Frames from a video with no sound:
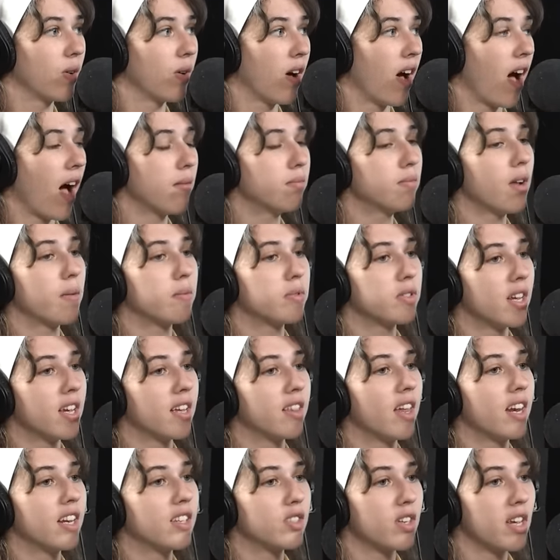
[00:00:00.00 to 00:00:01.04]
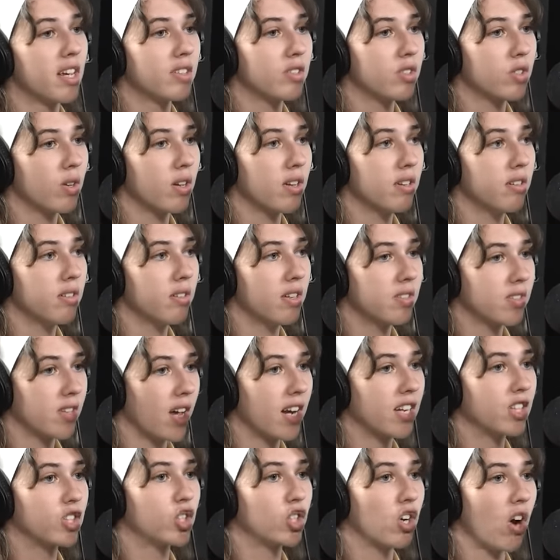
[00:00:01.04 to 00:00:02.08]
I'm I'm saying that it's it's it's got
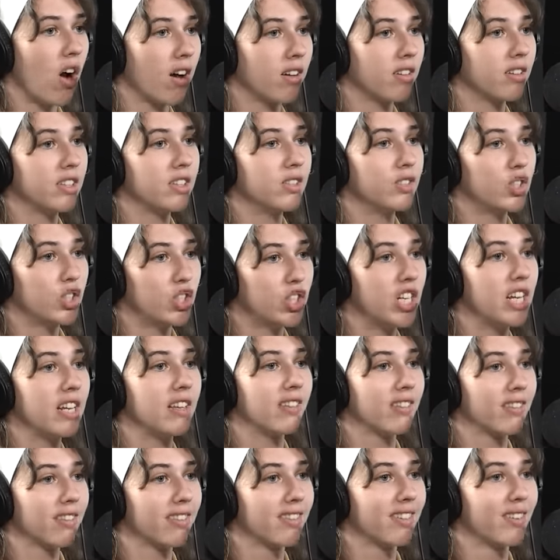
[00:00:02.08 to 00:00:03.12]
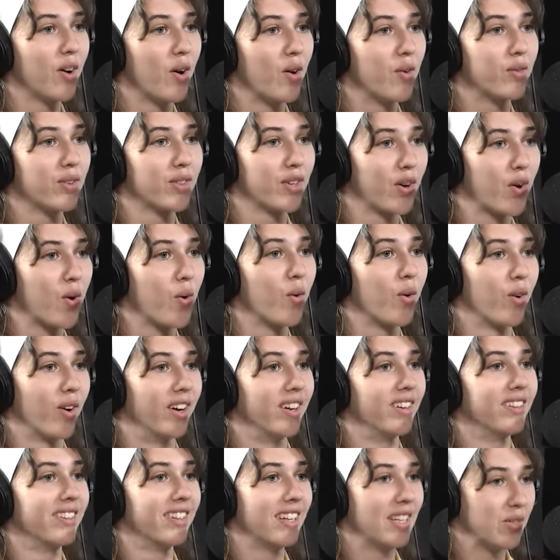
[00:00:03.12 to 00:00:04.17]
a chocolate sheath over the corn
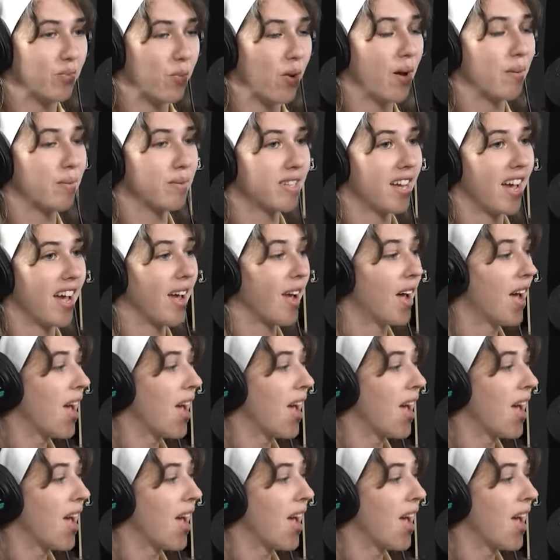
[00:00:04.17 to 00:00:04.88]
mm, is what okay, I'm saying. like a